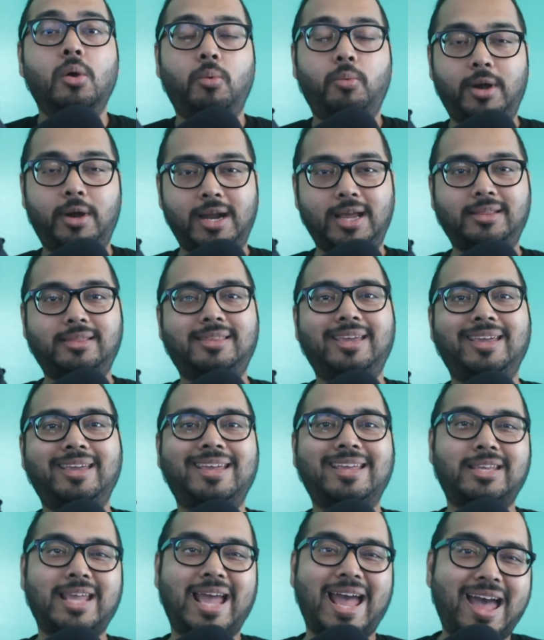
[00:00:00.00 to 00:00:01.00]
where I
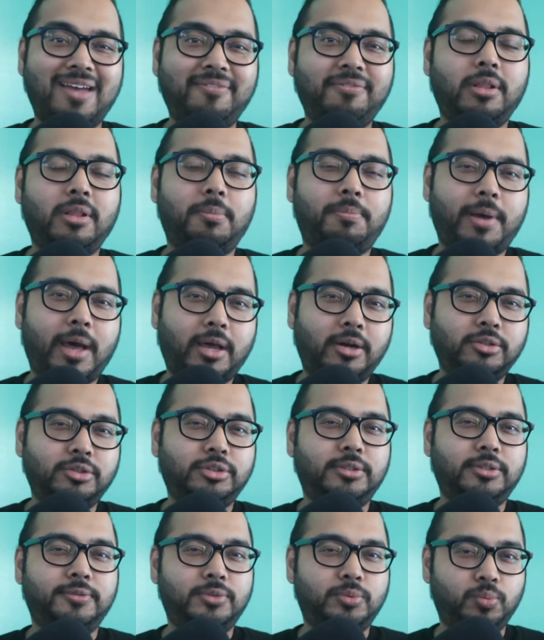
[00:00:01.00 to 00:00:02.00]
think having the paddle
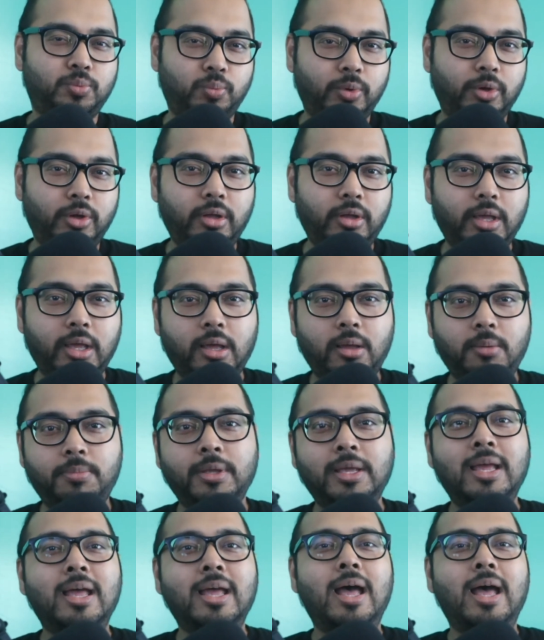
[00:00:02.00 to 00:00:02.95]
shifts will help,